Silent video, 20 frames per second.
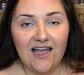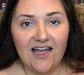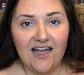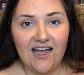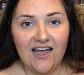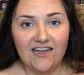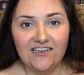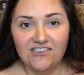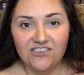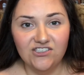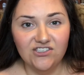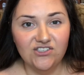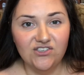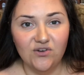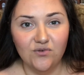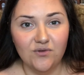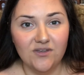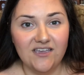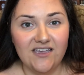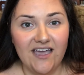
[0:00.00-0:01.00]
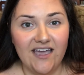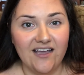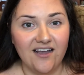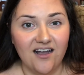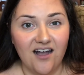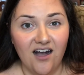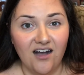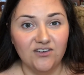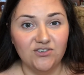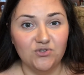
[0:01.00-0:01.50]
I just don't get
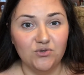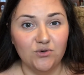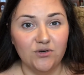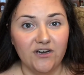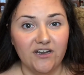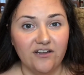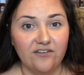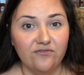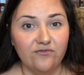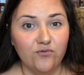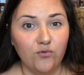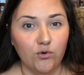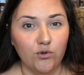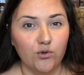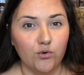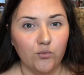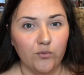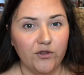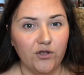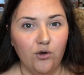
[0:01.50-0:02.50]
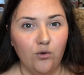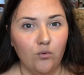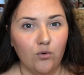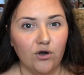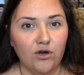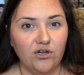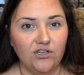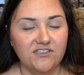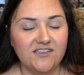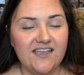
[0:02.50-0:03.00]
contouring for the real
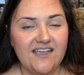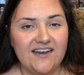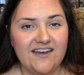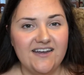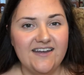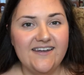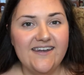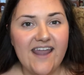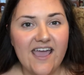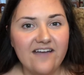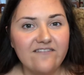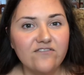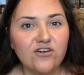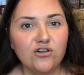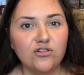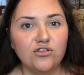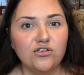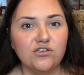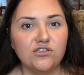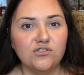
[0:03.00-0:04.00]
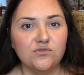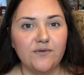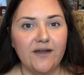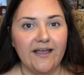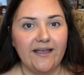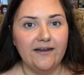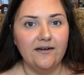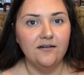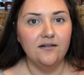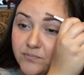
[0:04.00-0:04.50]
world. It never looks
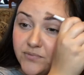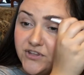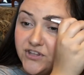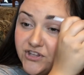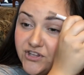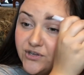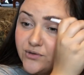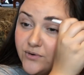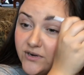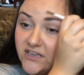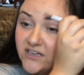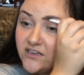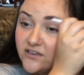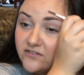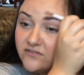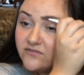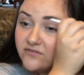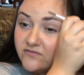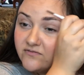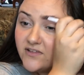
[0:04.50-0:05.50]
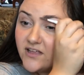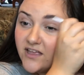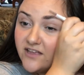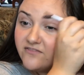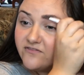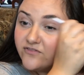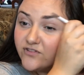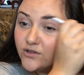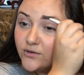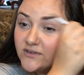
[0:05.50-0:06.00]
right. Beauty
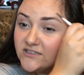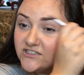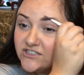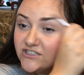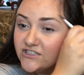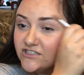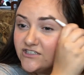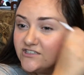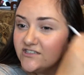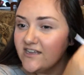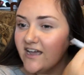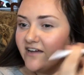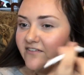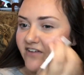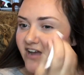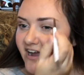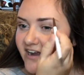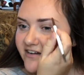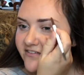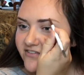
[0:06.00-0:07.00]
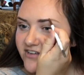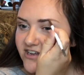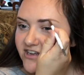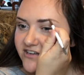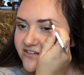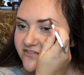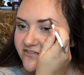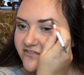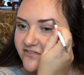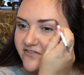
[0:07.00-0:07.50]
influencers have kind of
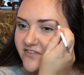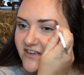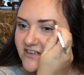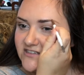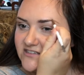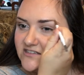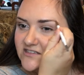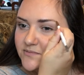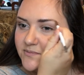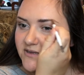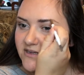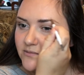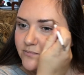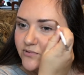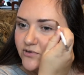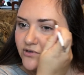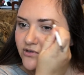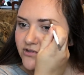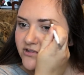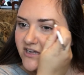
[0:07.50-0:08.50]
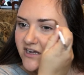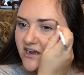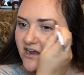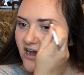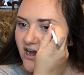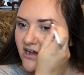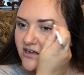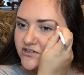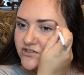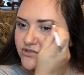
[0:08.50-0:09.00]
convinced people that
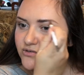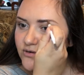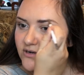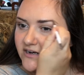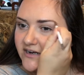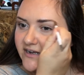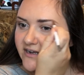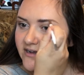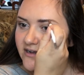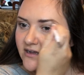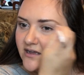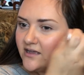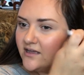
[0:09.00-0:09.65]
contouring